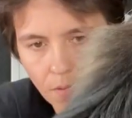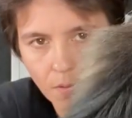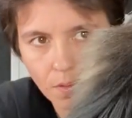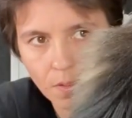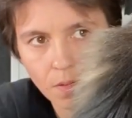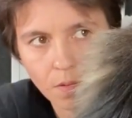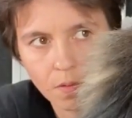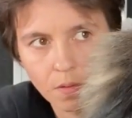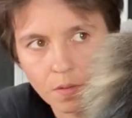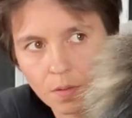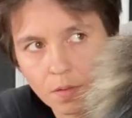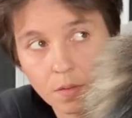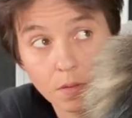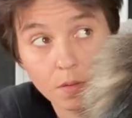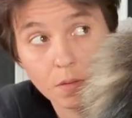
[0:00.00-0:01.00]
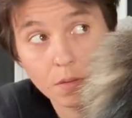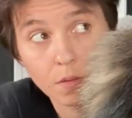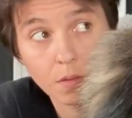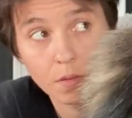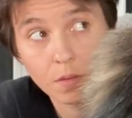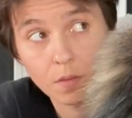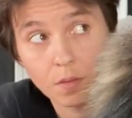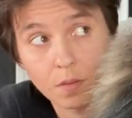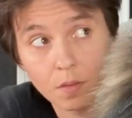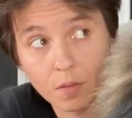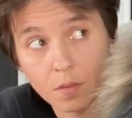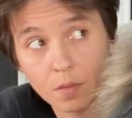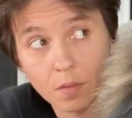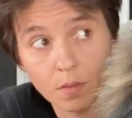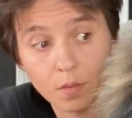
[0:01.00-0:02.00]

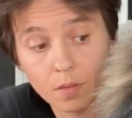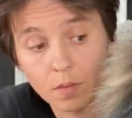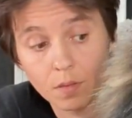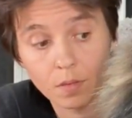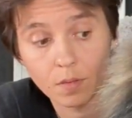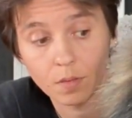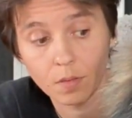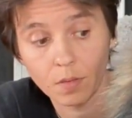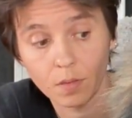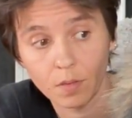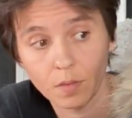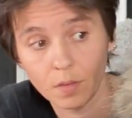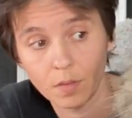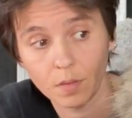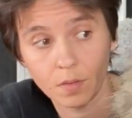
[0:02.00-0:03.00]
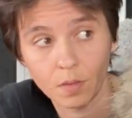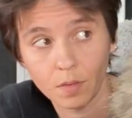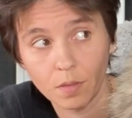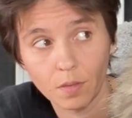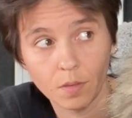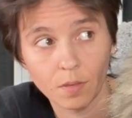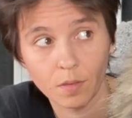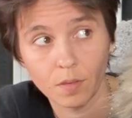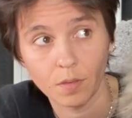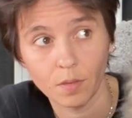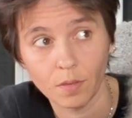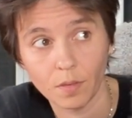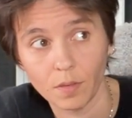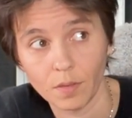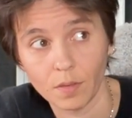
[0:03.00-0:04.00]

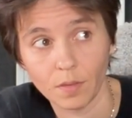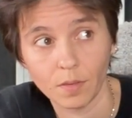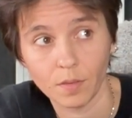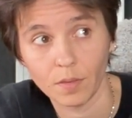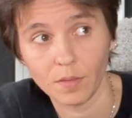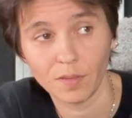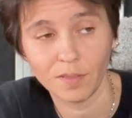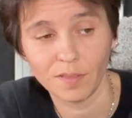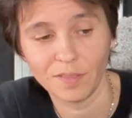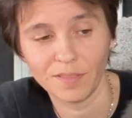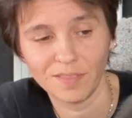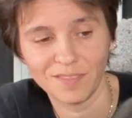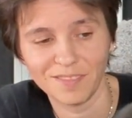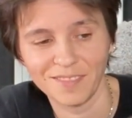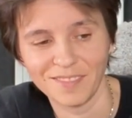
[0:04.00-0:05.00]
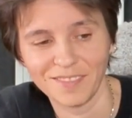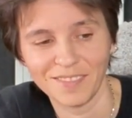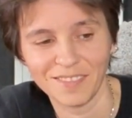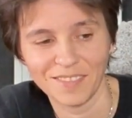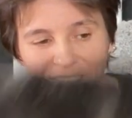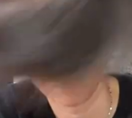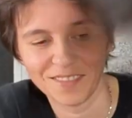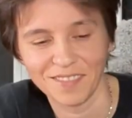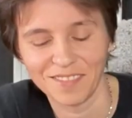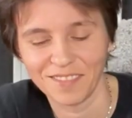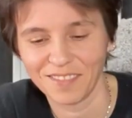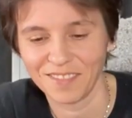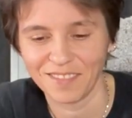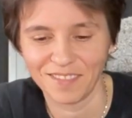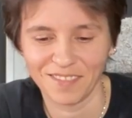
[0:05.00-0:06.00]

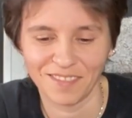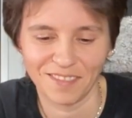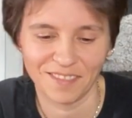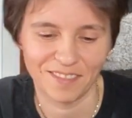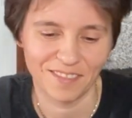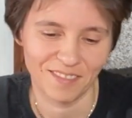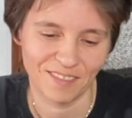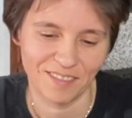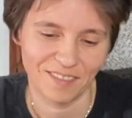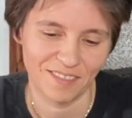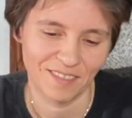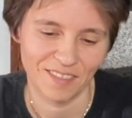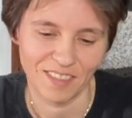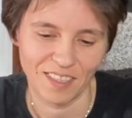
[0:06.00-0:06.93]
Nothing is said.